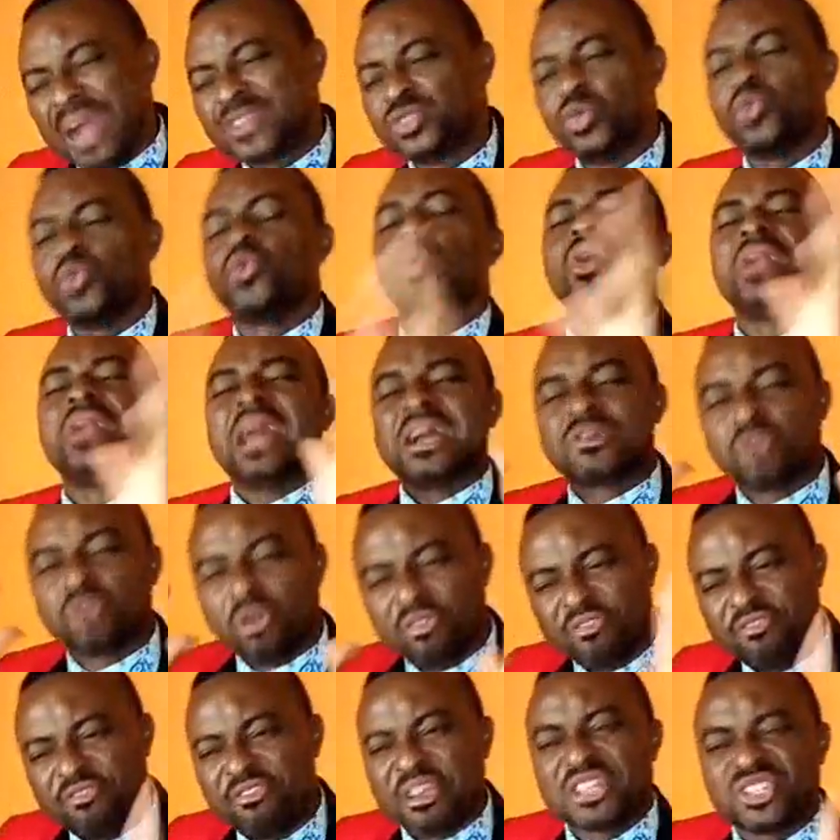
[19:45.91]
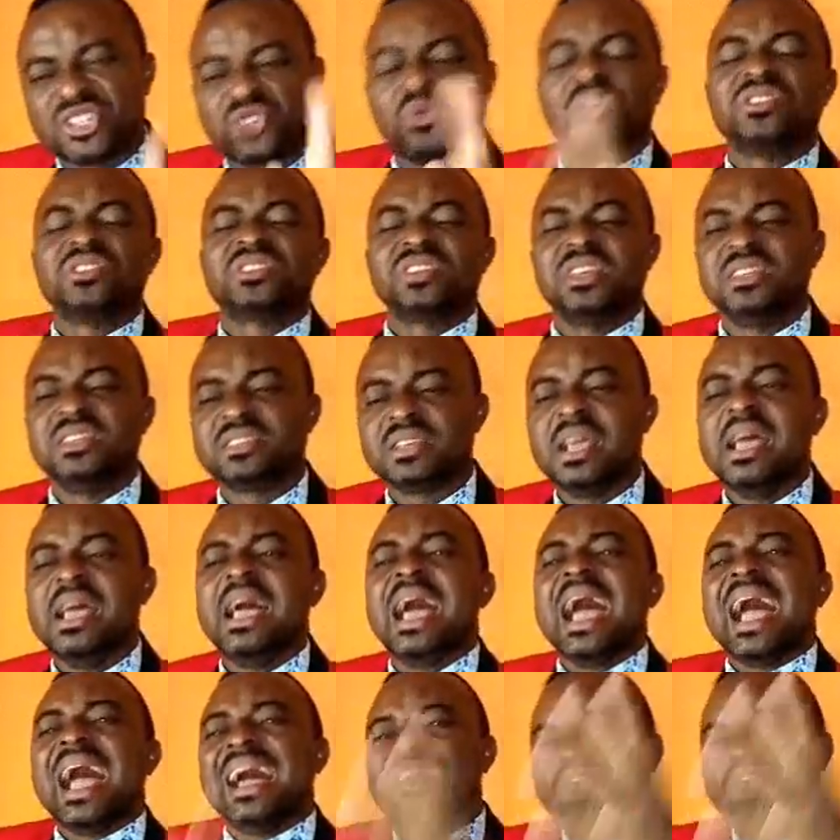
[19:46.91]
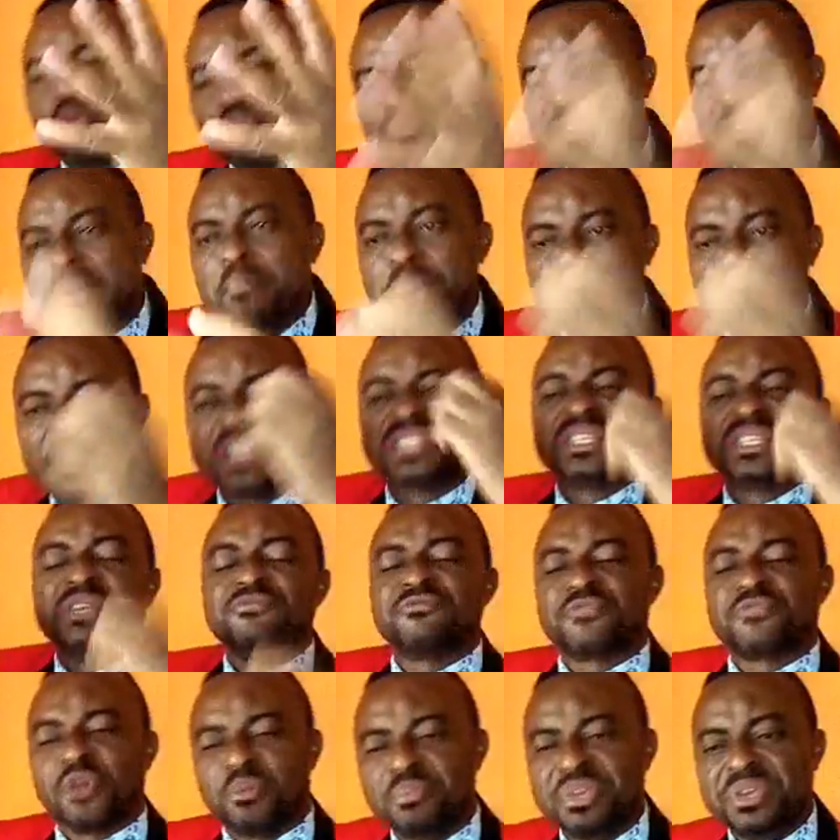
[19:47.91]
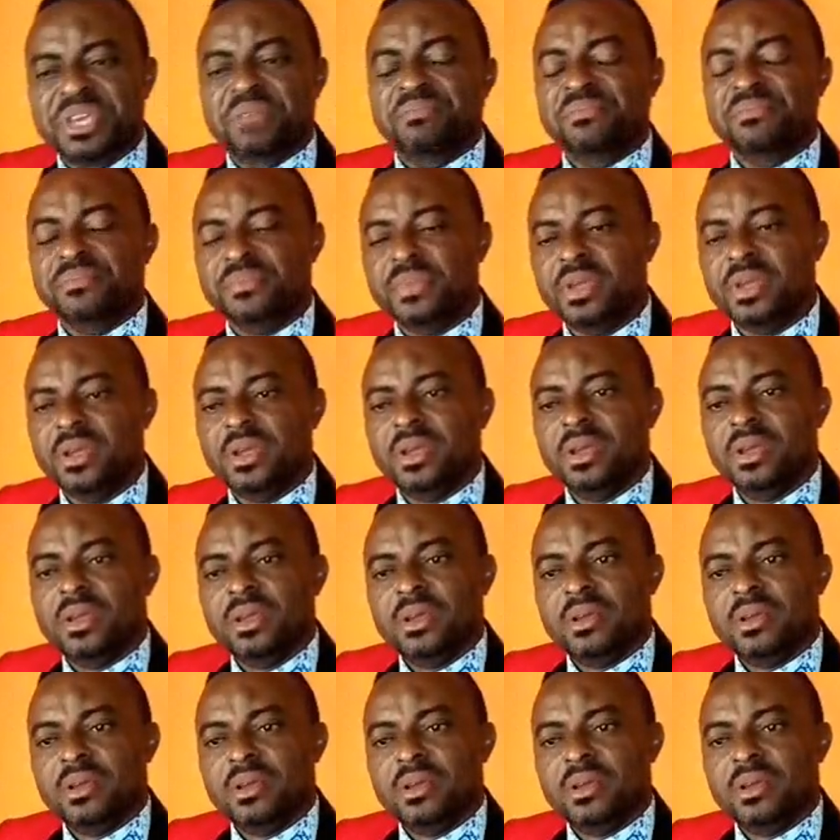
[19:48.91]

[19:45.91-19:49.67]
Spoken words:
back to God and confess your sins and obtain mercy from him.